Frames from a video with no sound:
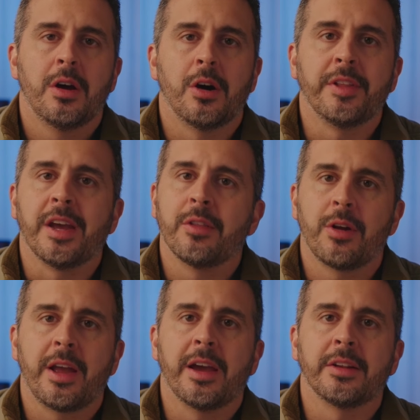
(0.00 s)
On the other
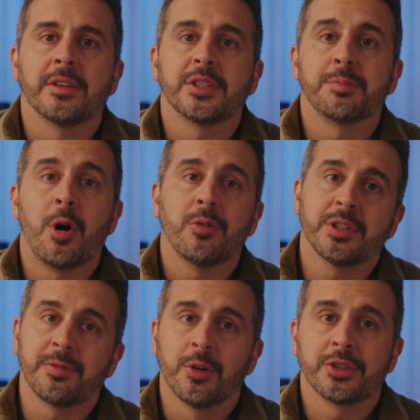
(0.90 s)
hand, Small
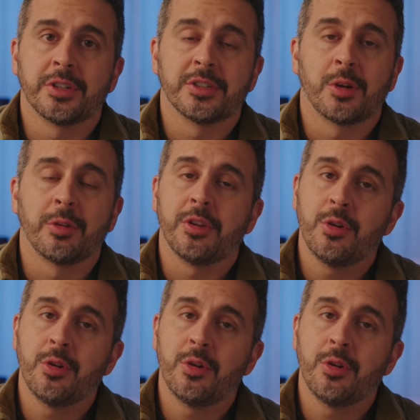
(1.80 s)
Rig's version is only